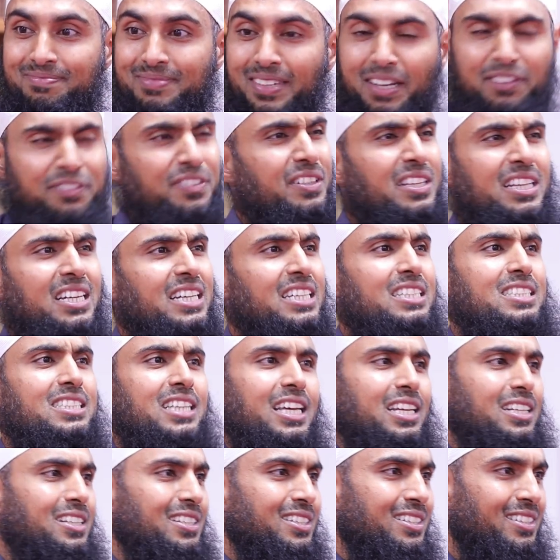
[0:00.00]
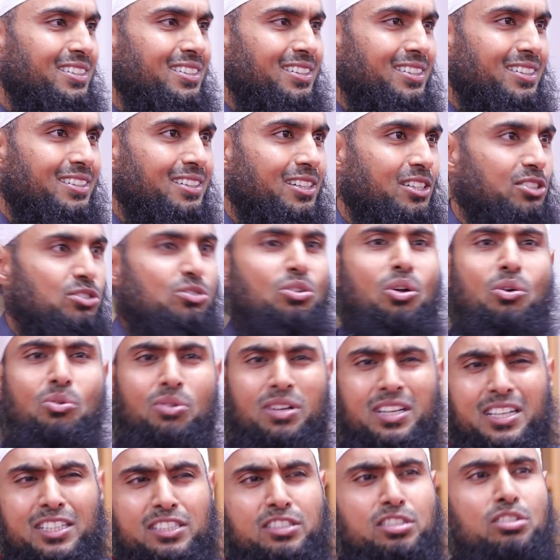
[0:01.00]
Everything is set. There's no
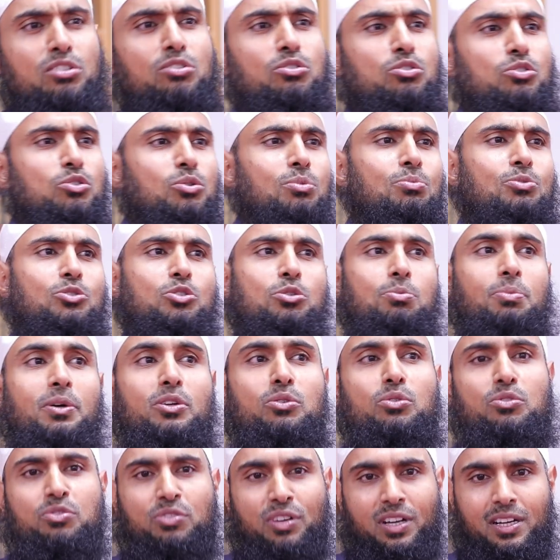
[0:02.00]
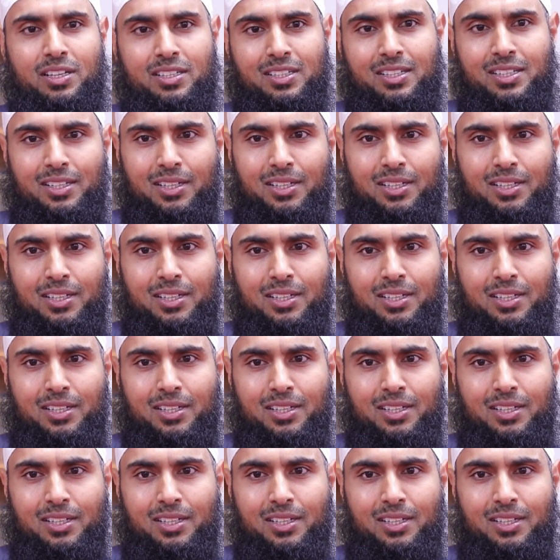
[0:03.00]
little room to maneuver.